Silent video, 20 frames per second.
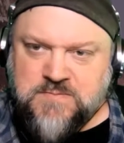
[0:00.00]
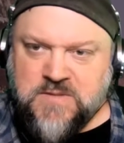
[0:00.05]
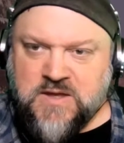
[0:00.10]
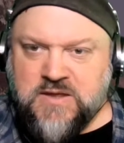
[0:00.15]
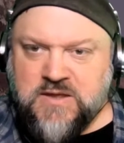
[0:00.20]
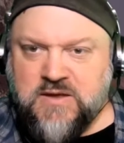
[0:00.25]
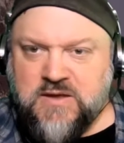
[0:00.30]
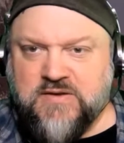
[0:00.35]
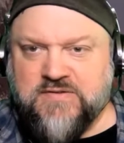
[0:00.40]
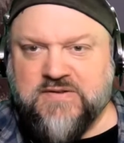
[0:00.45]

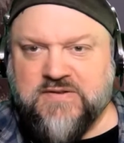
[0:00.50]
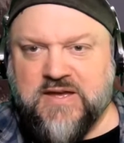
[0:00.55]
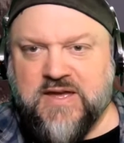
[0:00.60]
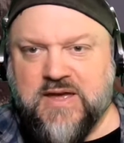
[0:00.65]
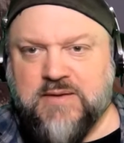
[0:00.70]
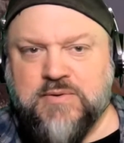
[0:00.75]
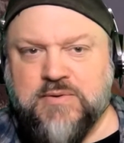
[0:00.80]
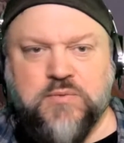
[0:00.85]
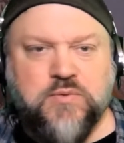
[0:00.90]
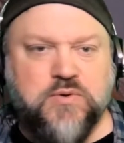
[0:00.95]
Yes, I
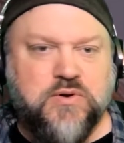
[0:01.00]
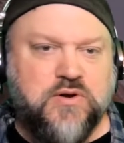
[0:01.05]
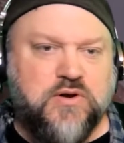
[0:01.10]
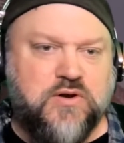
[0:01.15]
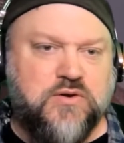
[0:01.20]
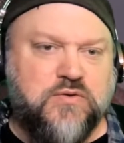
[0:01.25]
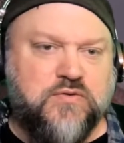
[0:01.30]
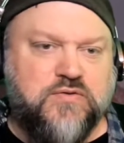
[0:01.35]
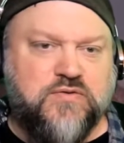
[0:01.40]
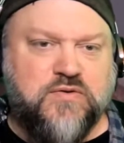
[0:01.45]
have been working on
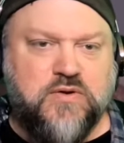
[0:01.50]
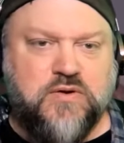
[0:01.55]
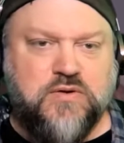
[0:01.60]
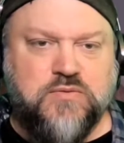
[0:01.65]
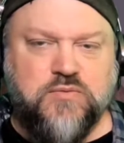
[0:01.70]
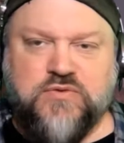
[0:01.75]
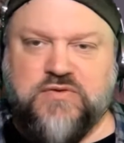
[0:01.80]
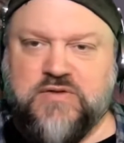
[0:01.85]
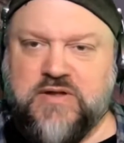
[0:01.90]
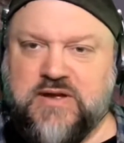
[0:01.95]
a new song.
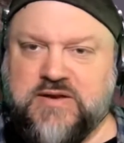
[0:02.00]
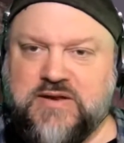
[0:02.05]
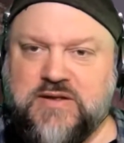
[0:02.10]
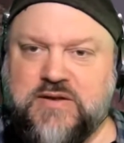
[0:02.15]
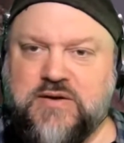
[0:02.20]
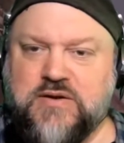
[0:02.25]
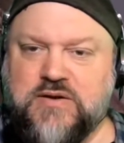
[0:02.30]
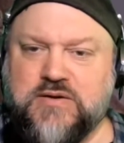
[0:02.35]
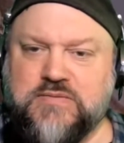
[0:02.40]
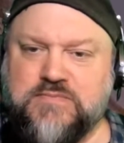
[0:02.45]
Would you like to
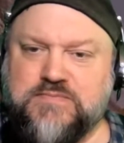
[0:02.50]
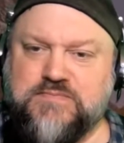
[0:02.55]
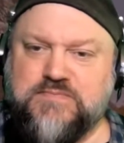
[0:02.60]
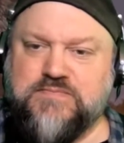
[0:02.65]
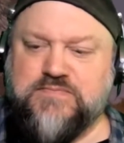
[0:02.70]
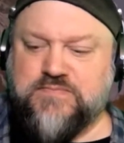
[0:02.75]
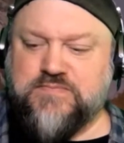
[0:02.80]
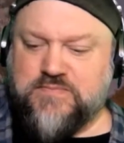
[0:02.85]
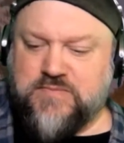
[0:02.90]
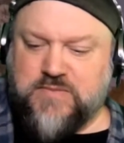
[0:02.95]
hear it?
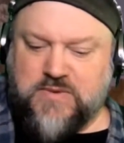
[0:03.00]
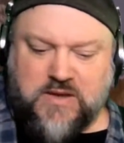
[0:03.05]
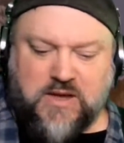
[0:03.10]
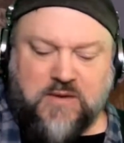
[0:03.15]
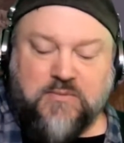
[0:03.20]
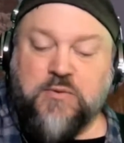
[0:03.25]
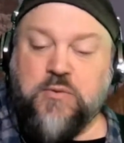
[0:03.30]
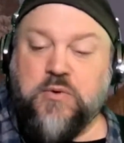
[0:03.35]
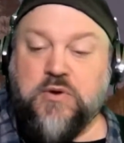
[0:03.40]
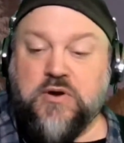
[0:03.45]

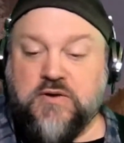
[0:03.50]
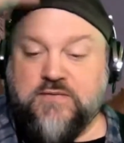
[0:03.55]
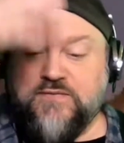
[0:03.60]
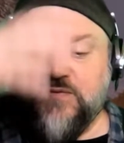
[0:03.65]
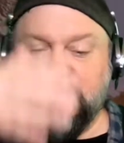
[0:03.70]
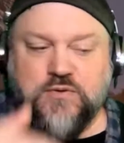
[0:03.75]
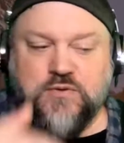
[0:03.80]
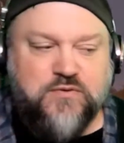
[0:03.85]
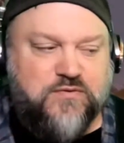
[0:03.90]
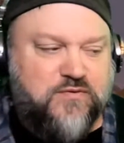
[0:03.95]
I've been working on a
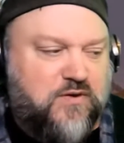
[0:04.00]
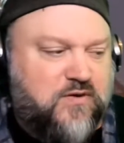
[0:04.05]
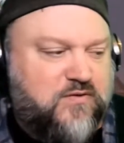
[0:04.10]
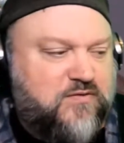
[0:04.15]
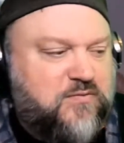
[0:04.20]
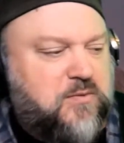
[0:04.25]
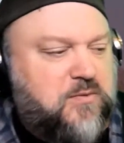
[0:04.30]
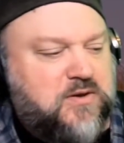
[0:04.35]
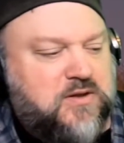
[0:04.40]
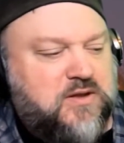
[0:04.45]
few new
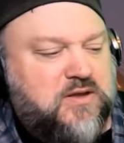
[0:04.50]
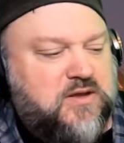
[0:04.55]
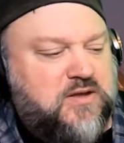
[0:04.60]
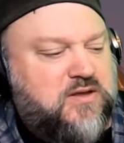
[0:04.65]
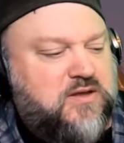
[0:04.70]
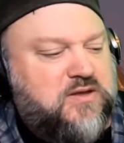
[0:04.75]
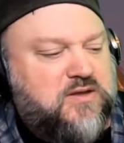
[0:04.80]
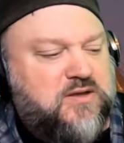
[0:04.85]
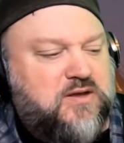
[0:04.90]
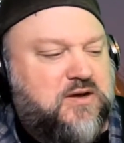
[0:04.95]
songs, but
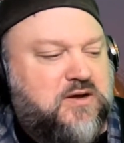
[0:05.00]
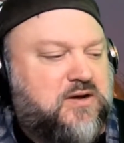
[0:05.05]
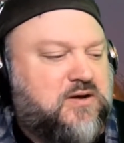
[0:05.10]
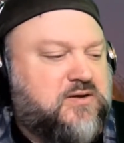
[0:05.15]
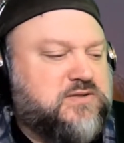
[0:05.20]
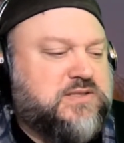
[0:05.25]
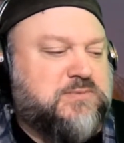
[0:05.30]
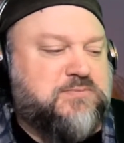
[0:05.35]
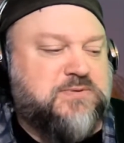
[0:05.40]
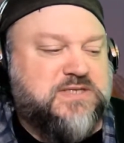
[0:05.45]

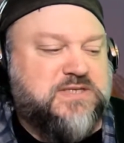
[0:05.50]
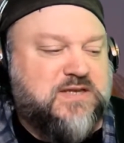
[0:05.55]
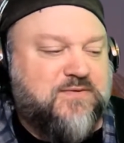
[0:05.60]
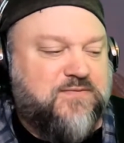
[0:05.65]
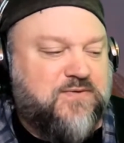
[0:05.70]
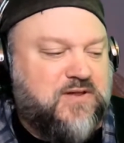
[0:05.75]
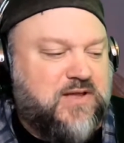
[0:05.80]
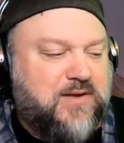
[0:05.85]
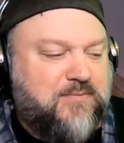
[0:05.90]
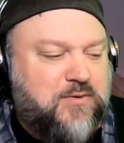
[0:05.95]

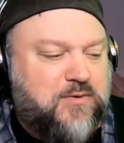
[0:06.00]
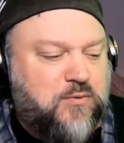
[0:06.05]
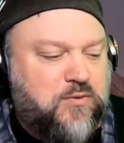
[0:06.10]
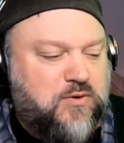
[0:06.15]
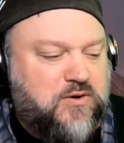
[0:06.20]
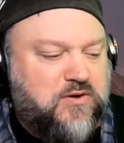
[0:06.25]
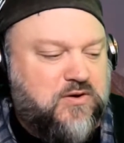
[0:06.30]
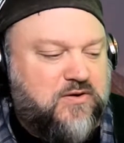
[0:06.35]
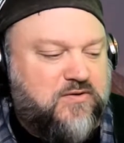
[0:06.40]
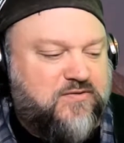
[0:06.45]
specifically I've been
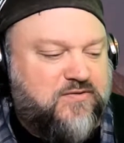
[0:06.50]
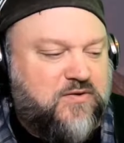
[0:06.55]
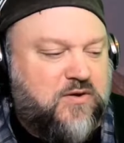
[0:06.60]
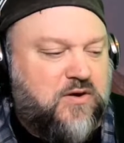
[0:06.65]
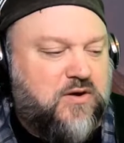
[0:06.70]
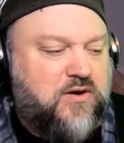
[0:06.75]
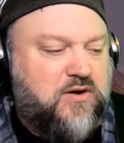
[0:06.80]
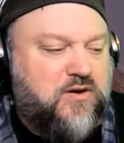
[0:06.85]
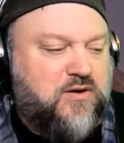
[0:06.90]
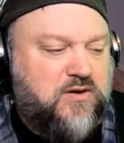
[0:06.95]
working on a
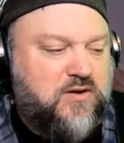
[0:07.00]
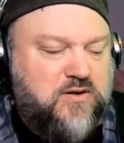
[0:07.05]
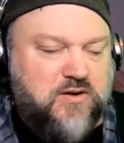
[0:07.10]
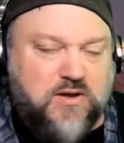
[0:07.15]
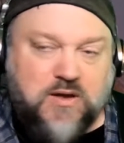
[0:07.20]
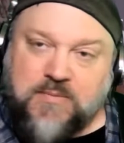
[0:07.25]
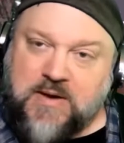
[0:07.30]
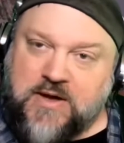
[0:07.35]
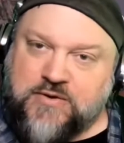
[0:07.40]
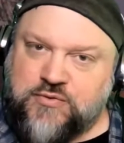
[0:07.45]
song
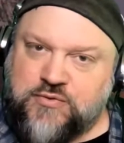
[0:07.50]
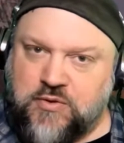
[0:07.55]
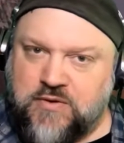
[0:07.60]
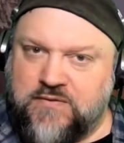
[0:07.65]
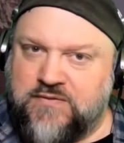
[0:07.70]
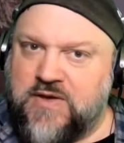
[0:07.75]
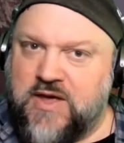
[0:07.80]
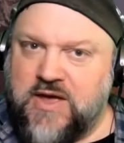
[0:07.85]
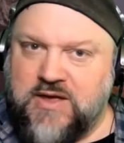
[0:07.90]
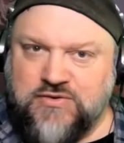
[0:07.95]
about
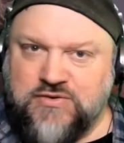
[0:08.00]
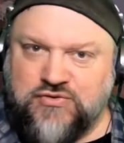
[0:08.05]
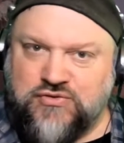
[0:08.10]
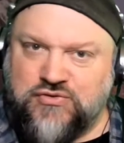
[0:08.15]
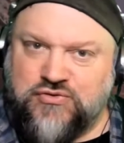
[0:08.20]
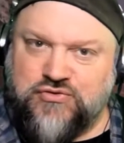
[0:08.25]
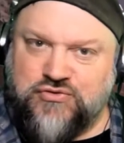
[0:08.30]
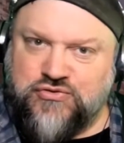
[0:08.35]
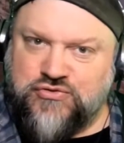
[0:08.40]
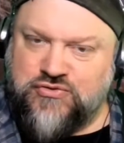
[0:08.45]

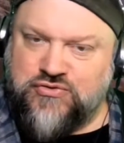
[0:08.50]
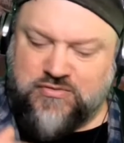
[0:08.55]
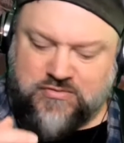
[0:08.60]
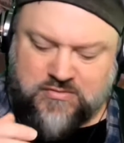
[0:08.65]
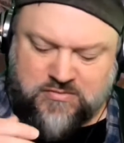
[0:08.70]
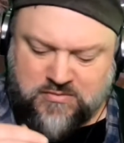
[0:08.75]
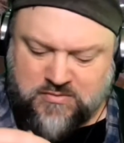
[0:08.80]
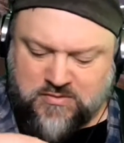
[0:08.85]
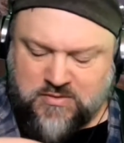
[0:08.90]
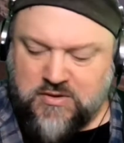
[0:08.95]
revenge.
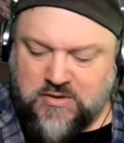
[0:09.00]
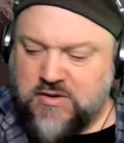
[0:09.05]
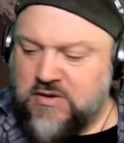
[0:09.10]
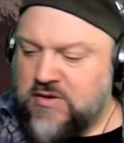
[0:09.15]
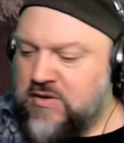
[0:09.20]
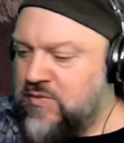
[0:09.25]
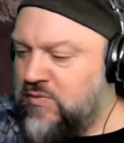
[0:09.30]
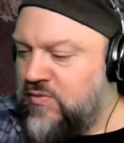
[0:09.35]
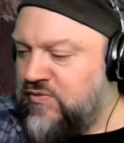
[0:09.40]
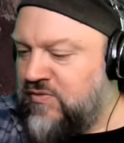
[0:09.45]

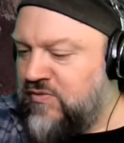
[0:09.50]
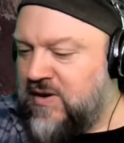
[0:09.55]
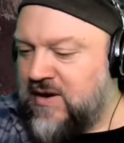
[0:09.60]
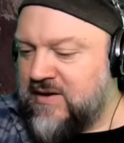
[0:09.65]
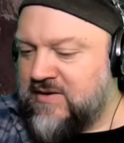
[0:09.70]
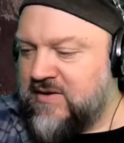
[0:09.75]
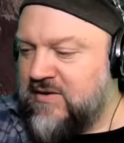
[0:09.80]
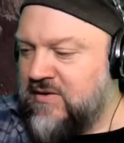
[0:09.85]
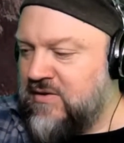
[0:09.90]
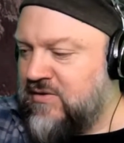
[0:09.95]
Would you
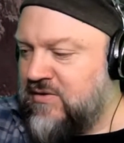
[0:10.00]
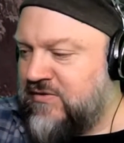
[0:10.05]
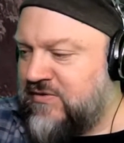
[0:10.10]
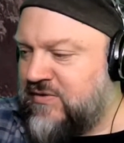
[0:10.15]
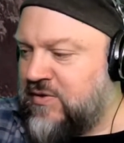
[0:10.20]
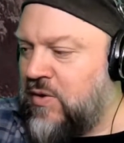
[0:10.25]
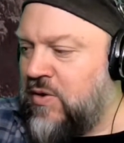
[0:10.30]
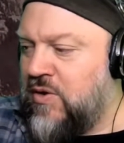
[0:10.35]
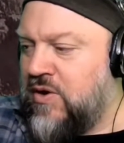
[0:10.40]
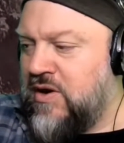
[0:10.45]
like to hear a
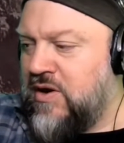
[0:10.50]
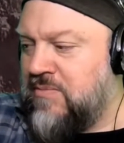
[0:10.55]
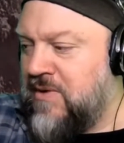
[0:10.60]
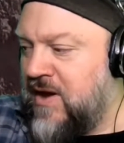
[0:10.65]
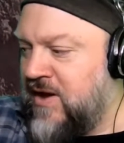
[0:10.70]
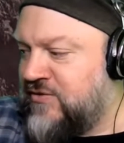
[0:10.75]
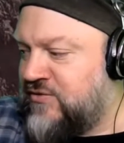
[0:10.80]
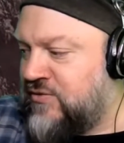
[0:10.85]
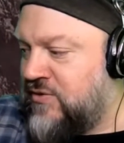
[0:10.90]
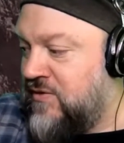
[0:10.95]
story
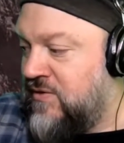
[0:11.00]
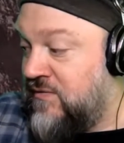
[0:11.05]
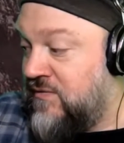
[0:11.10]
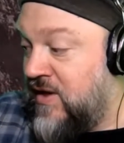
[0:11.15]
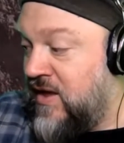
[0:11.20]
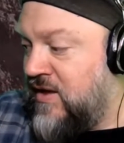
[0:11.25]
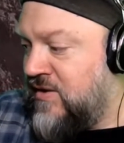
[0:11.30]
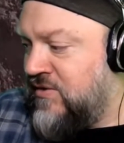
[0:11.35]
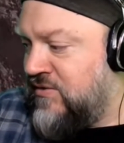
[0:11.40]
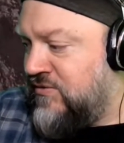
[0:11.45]
about
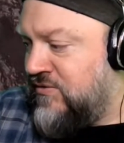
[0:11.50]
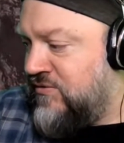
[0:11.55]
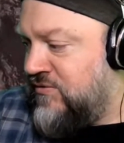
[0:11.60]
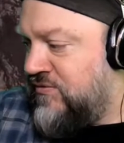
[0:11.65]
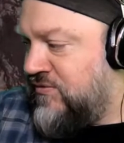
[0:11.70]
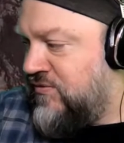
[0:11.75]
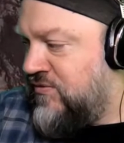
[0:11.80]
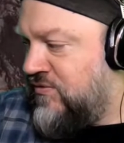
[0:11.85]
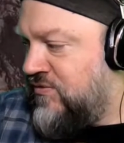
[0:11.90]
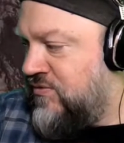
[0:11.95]

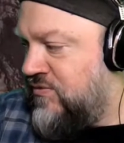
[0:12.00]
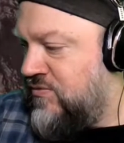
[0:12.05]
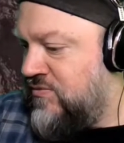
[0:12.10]
revenge?